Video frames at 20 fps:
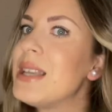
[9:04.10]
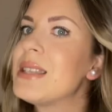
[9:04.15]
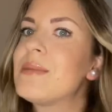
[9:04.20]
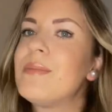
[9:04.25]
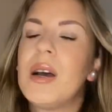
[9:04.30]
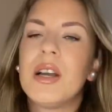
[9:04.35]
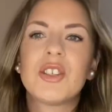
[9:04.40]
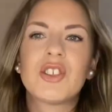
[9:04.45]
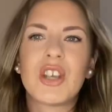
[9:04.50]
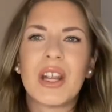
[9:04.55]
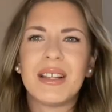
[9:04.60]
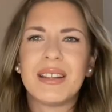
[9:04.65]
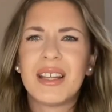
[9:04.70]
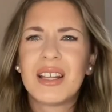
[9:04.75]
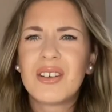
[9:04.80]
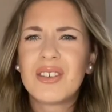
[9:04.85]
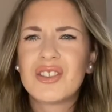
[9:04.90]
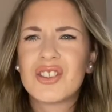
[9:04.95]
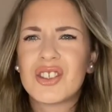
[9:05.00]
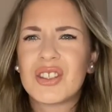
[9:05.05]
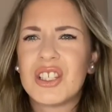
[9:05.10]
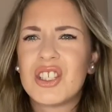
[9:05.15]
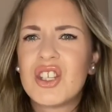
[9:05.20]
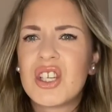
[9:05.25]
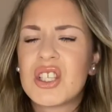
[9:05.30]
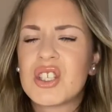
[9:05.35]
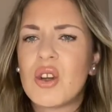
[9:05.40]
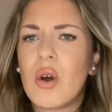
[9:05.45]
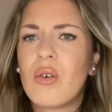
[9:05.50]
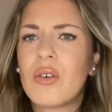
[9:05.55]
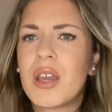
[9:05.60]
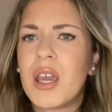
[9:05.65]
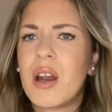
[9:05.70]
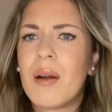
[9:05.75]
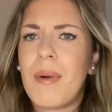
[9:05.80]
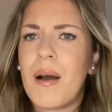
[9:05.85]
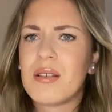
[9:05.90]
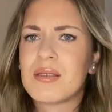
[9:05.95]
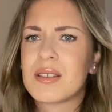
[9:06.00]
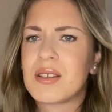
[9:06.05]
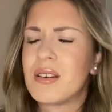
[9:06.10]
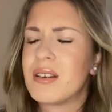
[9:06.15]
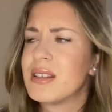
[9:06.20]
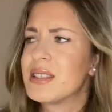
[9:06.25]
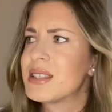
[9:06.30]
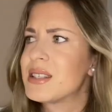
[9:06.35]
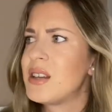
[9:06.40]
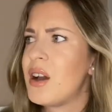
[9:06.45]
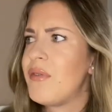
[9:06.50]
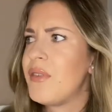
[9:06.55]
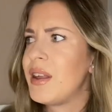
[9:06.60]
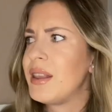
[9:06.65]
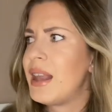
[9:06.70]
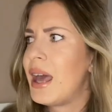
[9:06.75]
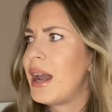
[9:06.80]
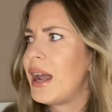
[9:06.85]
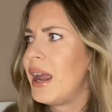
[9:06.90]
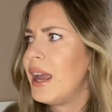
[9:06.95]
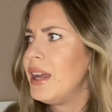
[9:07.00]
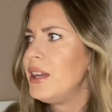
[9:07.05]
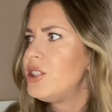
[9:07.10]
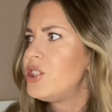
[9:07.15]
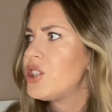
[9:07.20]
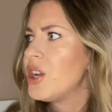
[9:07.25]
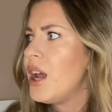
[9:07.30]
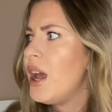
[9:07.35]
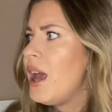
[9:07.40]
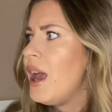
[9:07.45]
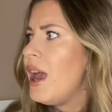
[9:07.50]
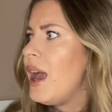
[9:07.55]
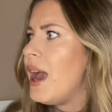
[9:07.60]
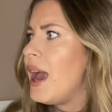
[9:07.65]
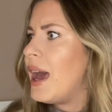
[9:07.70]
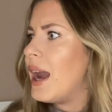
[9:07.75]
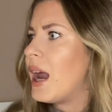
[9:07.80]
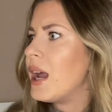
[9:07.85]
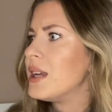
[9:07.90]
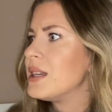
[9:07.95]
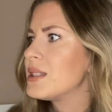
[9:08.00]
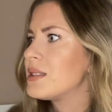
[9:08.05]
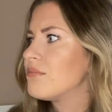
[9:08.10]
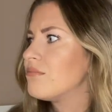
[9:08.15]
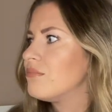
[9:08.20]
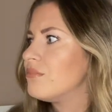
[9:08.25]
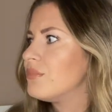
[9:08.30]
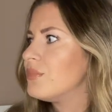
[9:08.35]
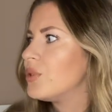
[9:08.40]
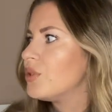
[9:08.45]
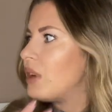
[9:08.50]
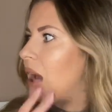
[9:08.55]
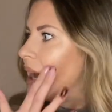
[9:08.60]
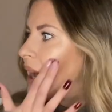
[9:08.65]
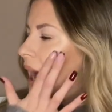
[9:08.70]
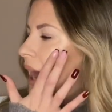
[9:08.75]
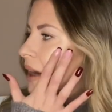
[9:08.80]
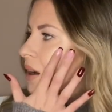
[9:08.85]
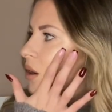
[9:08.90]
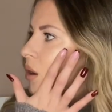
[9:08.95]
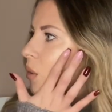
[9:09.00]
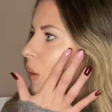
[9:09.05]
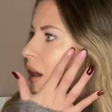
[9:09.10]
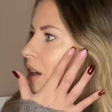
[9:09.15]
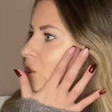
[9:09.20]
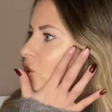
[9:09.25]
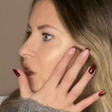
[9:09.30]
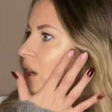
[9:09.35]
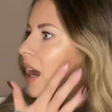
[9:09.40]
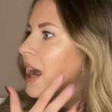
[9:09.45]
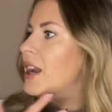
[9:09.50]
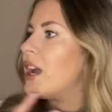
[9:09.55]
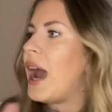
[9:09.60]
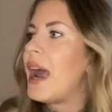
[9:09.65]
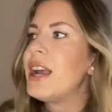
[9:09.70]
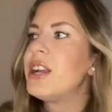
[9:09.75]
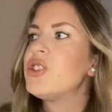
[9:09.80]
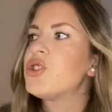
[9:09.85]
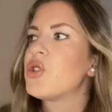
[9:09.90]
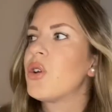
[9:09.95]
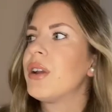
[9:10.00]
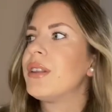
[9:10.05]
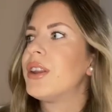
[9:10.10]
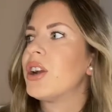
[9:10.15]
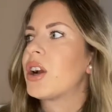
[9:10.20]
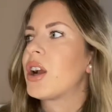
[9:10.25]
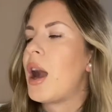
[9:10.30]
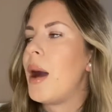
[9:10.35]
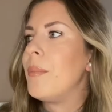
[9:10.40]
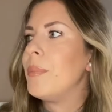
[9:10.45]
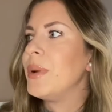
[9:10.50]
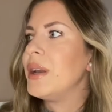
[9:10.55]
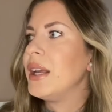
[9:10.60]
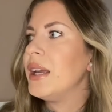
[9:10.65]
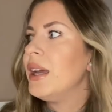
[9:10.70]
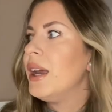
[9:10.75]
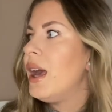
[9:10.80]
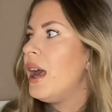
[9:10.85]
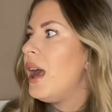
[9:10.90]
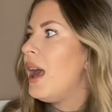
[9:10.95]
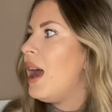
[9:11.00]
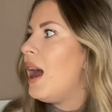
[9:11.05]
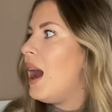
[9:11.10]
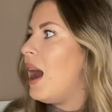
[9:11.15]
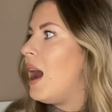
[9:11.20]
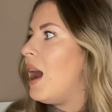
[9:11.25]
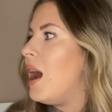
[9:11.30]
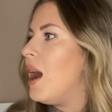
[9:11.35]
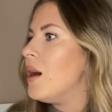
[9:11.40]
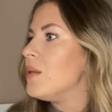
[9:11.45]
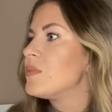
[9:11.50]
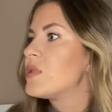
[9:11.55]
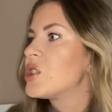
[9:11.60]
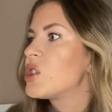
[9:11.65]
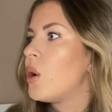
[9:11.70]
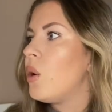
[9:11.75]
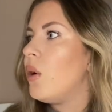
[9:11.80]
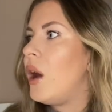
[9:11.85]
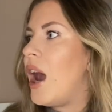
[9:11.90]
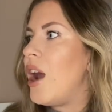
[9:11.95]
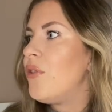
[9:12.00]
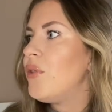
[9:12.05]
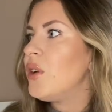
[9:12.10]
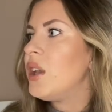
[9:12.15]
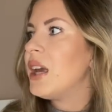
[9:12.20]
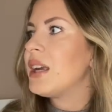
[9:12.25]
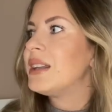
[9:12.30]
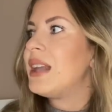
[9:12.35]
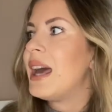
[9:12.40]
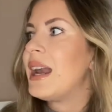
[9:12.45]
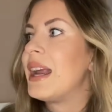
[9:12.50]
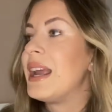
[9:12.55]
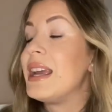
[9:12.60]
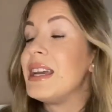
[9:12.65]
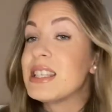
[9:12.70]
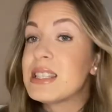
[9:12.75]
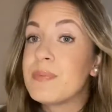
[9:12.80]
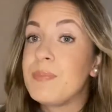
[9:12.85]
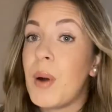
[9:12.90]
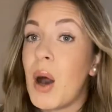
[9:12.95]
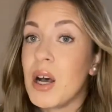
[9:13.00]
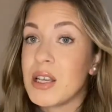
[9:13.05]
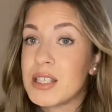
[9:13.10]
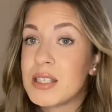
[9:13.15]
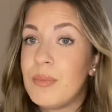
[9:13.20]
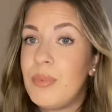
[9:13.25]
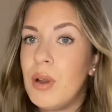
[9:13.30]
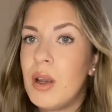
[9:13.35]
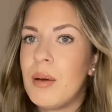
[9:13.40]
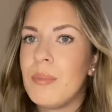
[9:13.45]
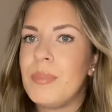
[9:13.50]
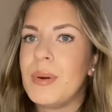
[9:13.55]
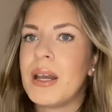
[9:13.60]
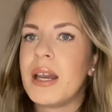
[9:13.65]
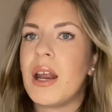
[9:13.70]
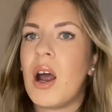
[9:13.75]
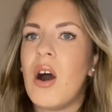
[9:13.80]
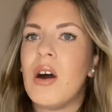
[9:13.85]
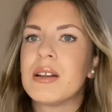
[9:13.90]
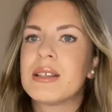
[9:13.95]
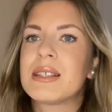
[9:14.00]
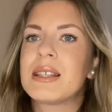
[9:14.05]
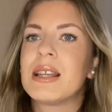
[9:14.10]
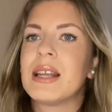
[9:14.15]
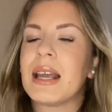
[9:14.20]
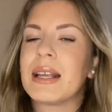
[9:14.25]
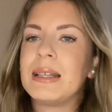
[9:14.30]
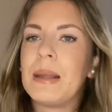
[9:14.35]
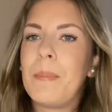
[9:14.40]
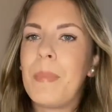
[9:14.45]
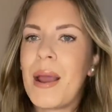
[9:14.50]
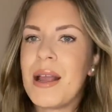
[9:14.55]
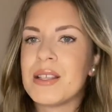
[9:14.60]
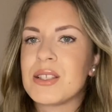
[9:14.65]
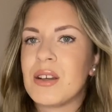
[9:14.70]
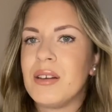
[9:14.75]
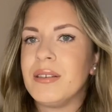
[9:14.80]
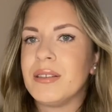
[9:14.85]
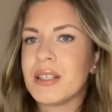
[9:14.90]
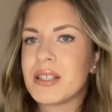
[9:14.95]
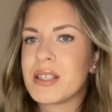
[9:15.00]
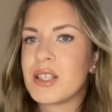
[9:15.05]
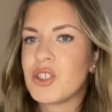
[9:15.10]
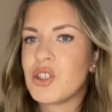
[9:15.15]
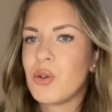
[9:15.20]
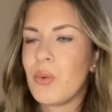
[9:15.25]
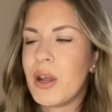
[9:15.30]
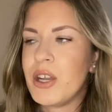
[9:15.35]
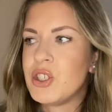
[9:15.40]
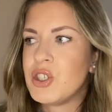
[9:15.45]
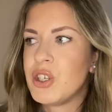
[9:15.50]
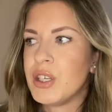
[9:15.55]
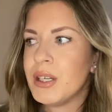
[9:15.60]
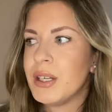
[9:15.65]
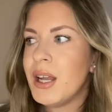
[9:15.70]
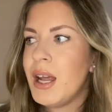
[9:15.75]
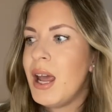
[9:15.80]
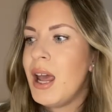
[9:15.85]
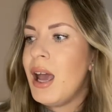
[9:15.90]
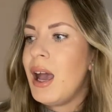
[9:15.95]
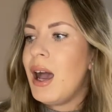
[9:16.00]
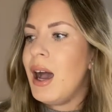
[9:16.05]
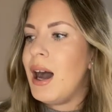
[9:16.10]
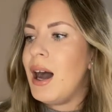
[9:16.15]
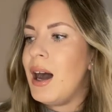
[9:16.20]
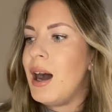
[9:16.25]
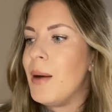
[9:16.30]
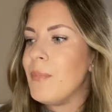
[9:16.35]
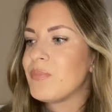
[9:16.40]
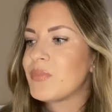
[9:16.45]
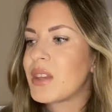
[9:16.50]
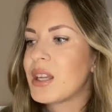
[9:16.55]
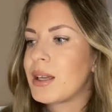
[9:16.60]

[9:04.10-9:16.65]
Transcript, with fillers: much and they don't they just don't care about certain stuff at that age and i i, I don't know I'm, I, I enjoyed their company um, so i feel like that is possible but it honestly like depends on the situation um,